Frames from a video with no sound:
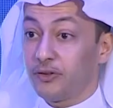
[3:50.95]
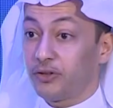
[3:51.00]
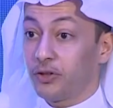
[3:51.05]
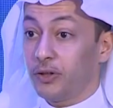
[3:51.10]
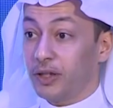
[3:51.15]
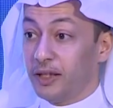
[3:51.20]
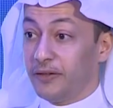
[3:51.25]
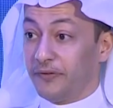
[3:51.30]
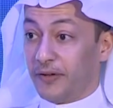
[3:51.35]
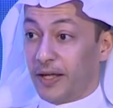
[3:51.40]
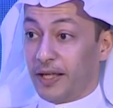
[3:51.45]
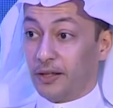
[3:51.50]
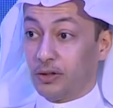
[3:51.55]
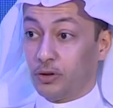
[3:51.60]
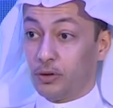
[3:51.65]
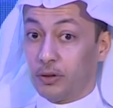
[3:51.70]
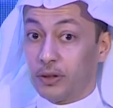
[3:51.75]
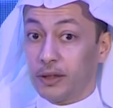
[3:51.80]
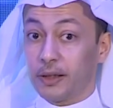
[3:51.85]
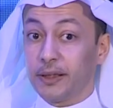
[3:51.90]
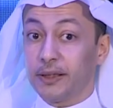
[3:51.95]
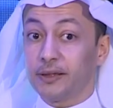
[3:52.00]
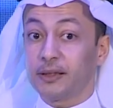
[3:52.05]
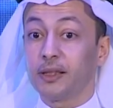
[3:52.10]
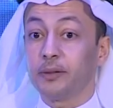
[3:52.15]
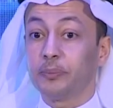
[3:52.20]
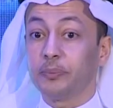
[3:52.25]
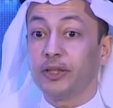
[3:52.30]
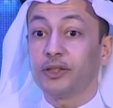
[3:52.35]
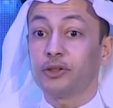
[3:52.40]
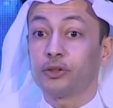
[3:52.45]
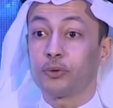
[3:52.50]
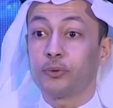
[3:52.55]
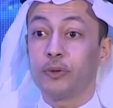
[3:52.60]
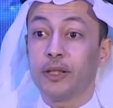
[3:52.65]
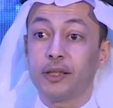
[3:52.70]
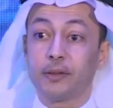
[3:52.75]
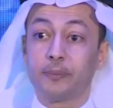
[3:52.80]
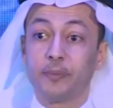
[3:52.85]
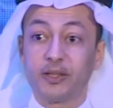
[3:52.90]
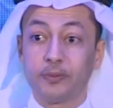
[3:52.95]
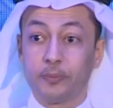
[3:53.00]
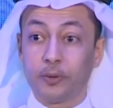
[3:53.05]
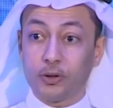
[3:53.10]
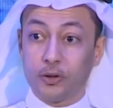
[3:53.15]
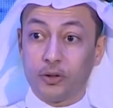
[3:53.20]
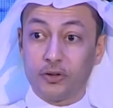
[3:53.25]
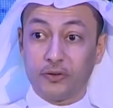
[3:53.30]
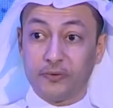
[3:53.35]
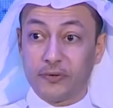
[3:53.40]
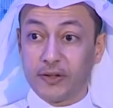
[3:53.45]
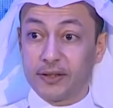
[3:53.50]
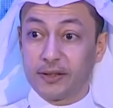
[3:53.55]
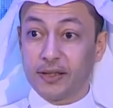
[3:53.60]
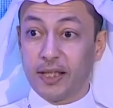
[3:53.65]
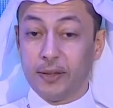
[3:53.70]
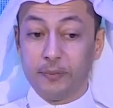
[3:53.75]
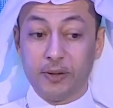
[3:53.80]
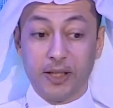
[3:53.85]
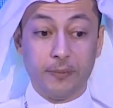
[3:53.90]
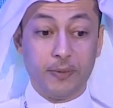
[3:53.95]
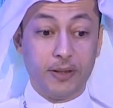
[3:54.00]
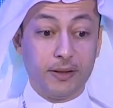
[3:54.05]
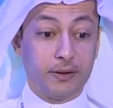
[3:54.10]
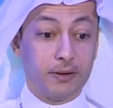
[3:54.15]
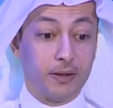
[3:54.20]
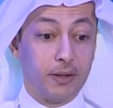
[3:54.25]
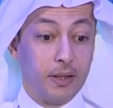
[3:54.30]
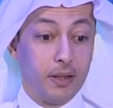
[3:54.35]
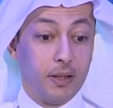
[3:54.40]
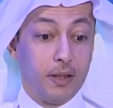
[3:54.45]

Sorry if I talk a little bit quick, but because of the time limit.